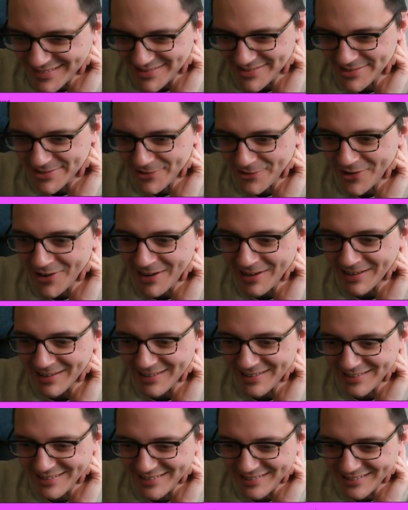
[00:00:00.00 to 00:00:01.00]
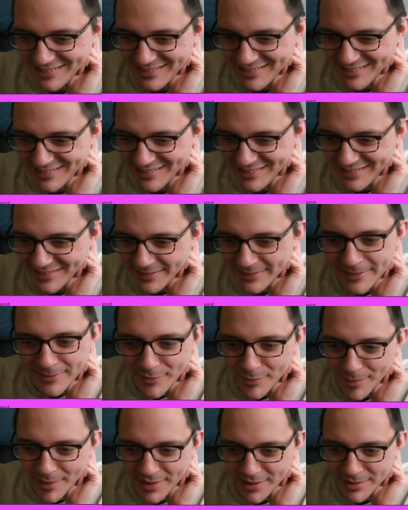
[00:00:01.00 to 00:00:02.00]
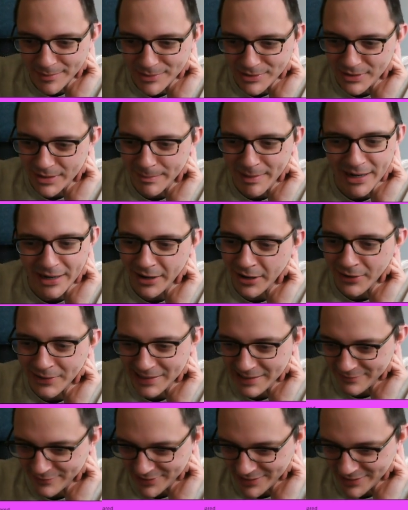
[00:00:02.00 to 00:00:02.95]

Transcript: is great. I love the way the numbers on the back aren't even